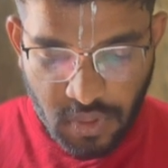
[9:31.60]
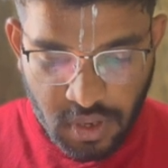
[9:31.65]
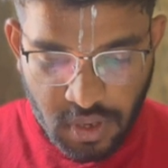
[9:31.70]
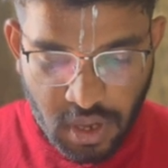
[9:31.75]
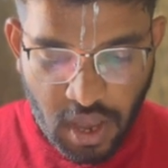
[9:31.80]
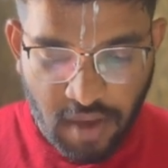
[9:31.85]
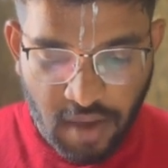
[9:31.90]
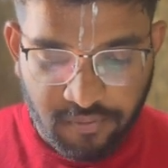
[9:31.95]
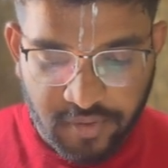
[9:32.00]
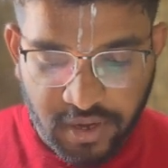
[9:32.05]

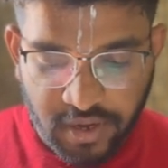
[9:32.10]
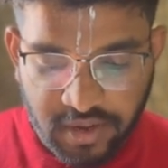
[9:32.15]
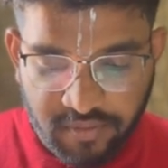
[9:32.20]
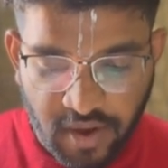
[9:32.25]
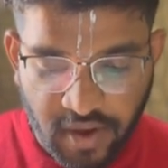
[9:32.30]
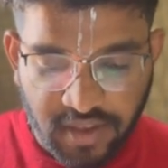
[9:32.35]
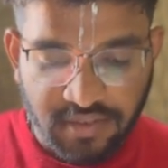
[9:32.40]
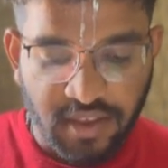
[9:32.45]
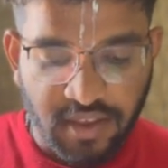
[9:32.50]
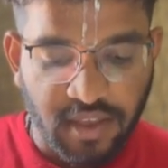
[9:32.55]
Every
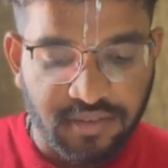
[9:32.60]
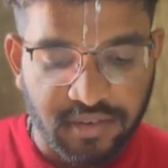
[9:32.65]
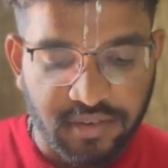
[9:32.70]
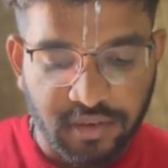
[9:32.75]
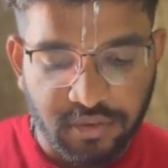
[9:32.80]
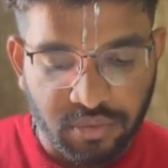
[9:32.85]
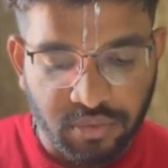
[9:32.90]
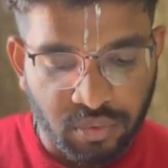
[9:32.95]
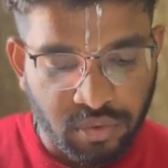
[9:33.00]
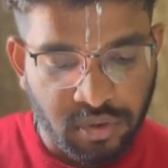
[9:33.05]
device has
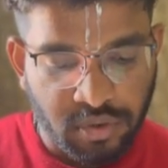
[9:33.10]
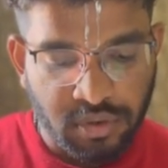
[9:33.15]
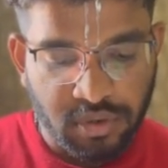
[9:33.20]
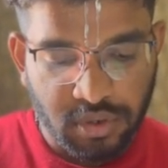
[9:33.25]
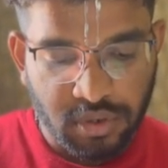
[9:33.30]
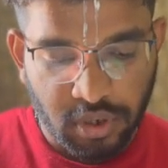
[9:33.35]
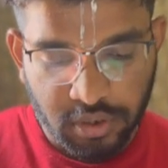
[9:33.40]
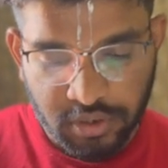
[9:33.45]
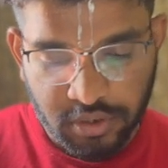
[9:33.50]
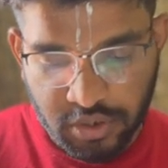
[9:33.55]
its own
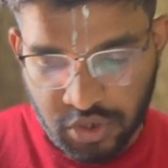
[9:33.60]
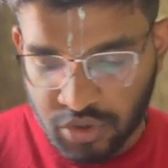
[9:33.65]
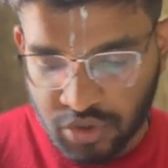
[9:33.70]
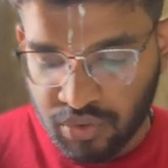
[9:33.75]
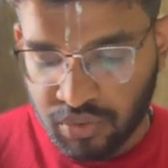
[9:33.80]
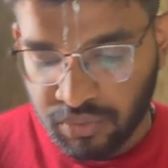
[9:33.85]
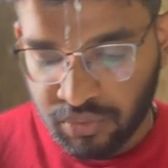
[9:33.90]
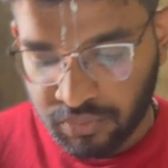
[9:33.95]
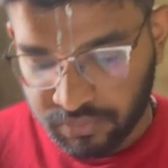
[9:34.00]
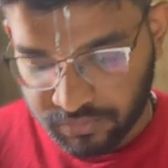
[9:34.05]
queue.